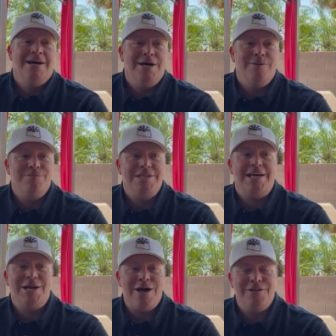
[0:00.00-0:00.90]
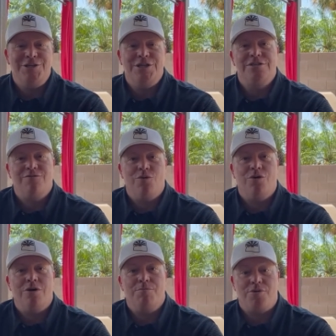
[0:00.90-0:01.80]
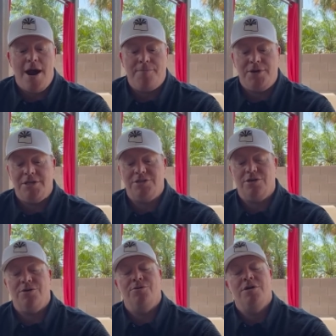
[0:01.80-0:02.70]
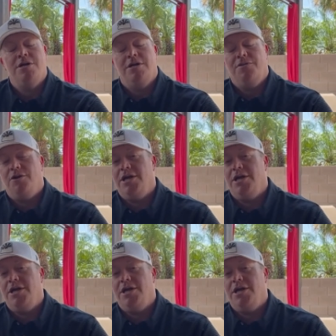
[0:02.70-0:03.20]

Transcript: um, technologies for properties. So they're